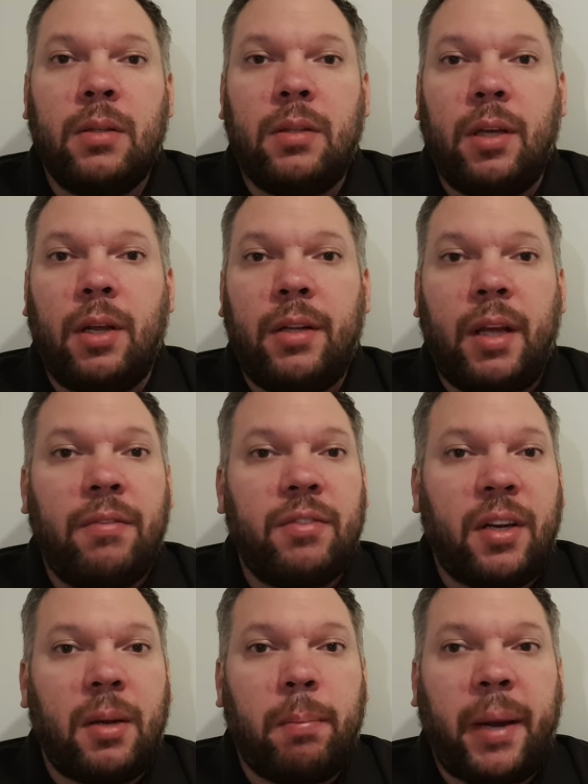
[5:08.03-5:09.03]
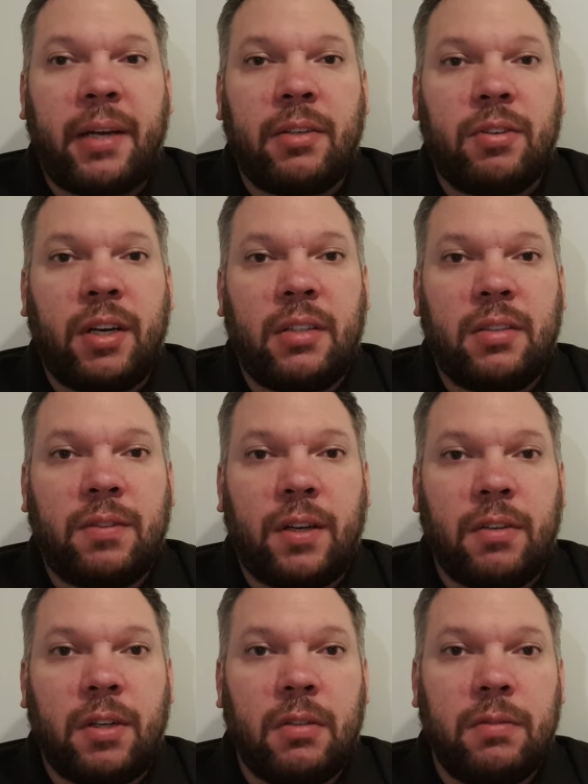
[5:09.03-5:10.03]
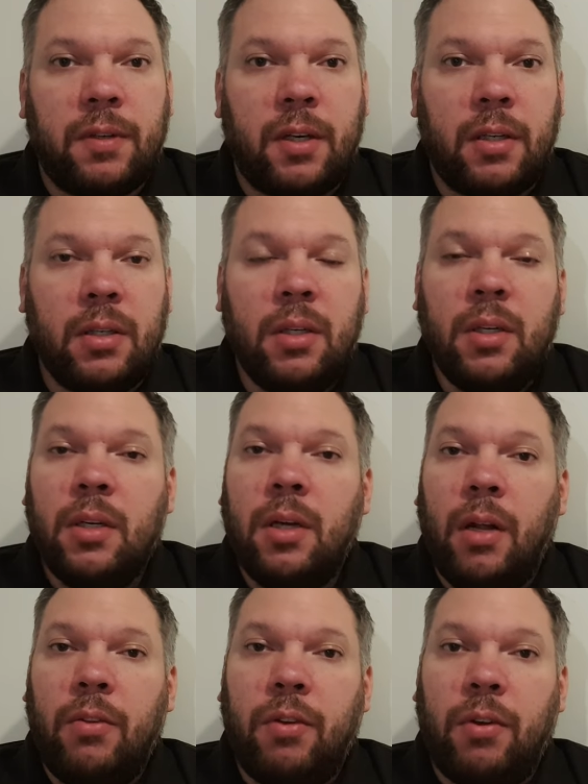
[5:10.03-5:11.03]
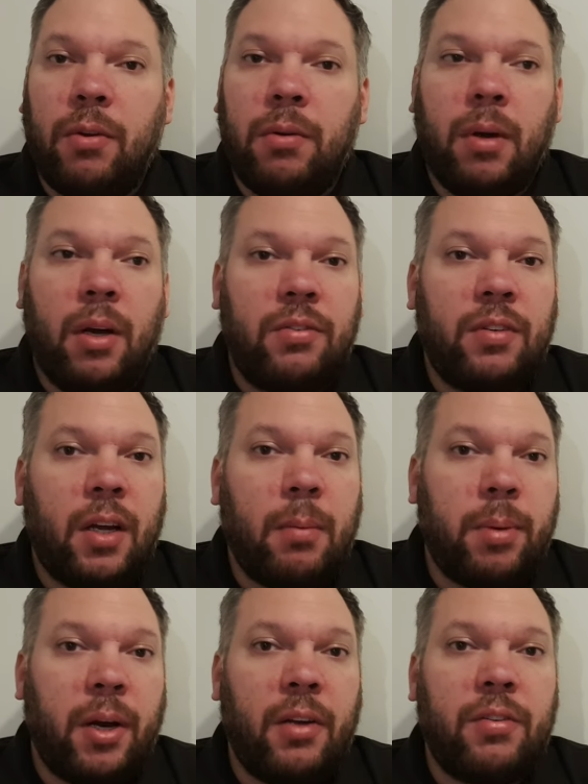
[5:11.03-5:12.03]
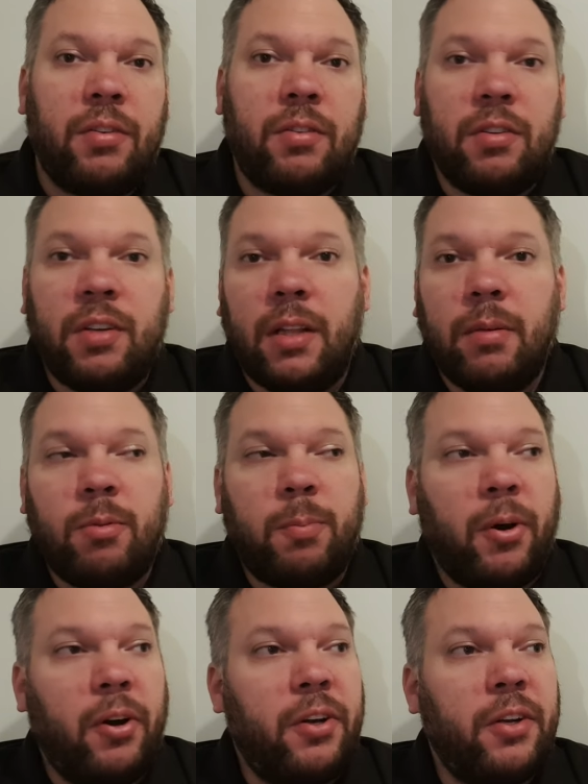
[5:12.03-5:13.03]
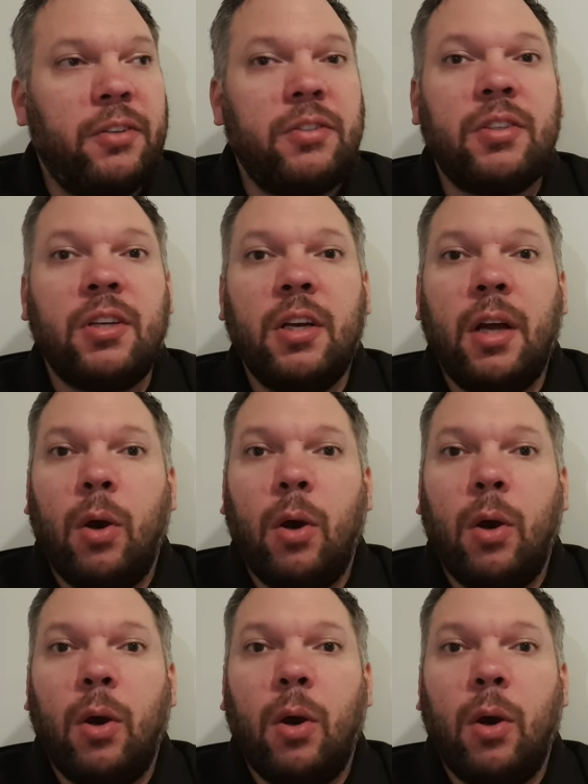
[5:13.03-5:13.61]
You know, they've sent a bank transfer over to a certain person to send them spiders.